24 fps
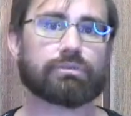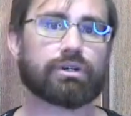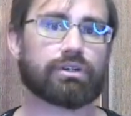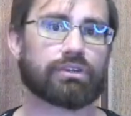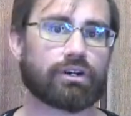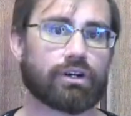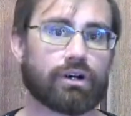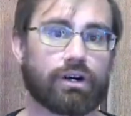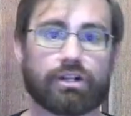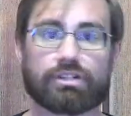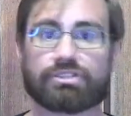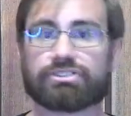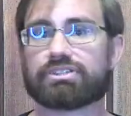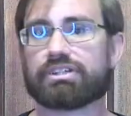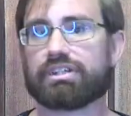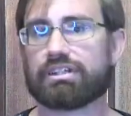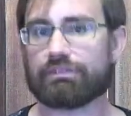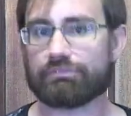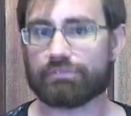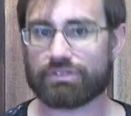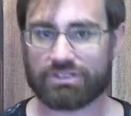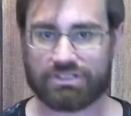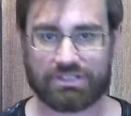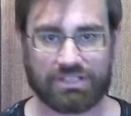or the heart's
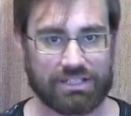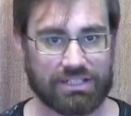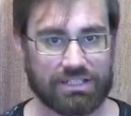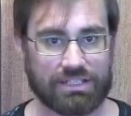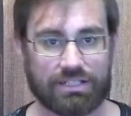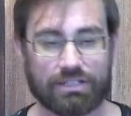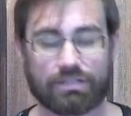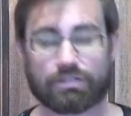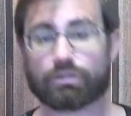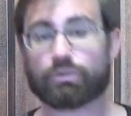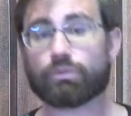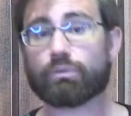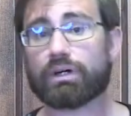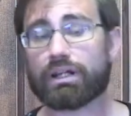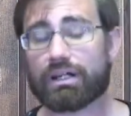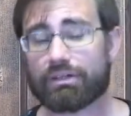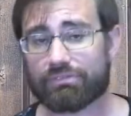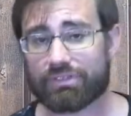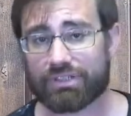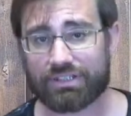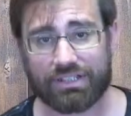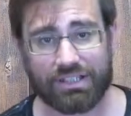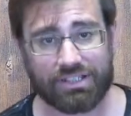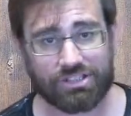getting fatigued, or
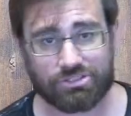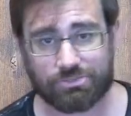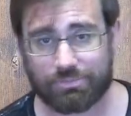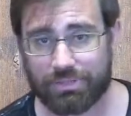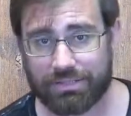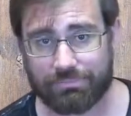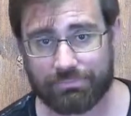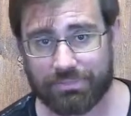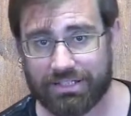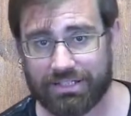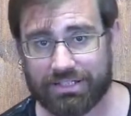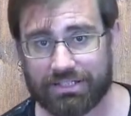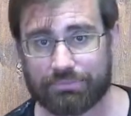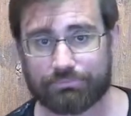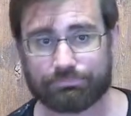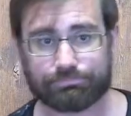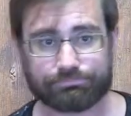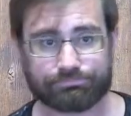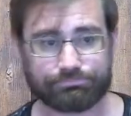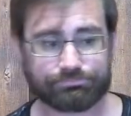whatever the case may be,